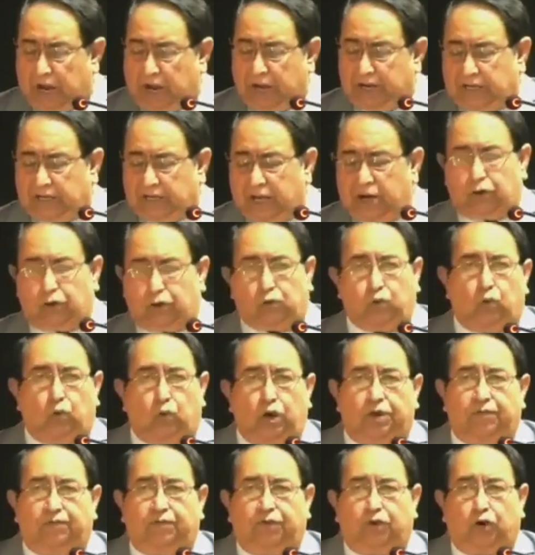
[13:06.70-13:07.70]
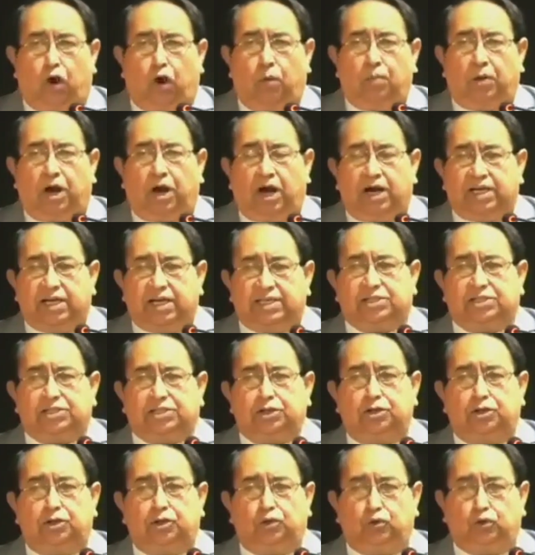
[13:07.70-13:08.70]
Imran Khan ruled from
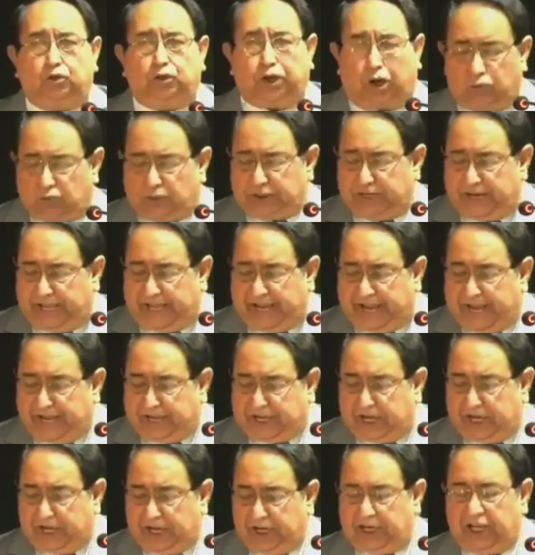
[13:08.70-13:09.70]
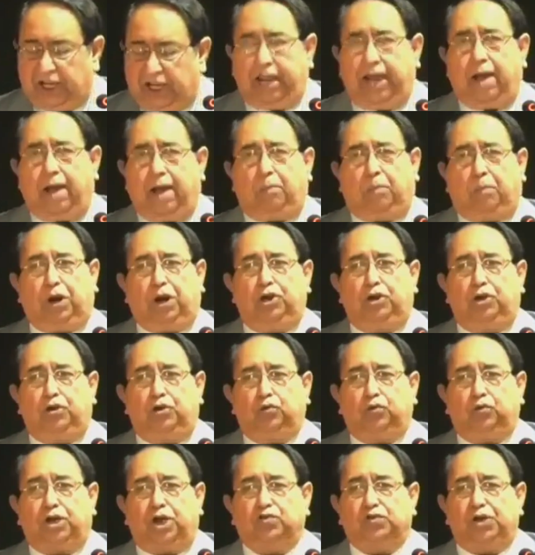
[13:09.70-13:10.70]
August 2018 till
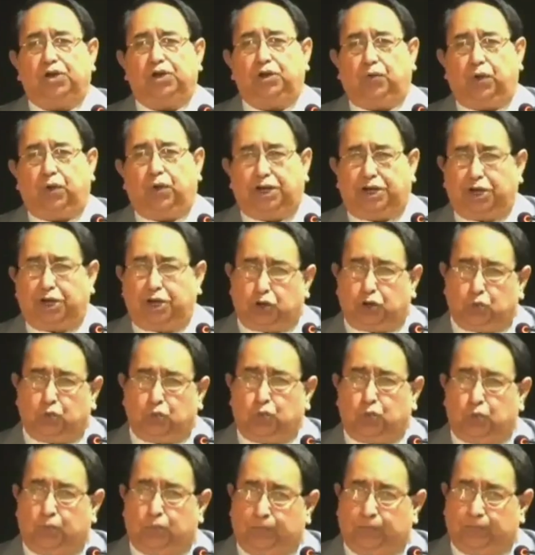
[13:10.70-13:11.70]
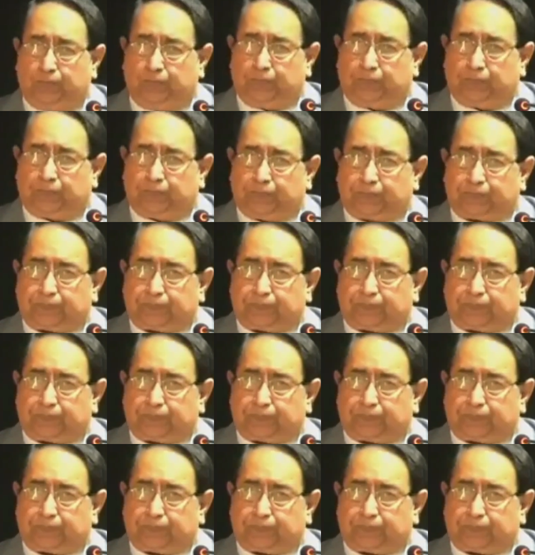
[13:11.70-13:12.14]
April 2022.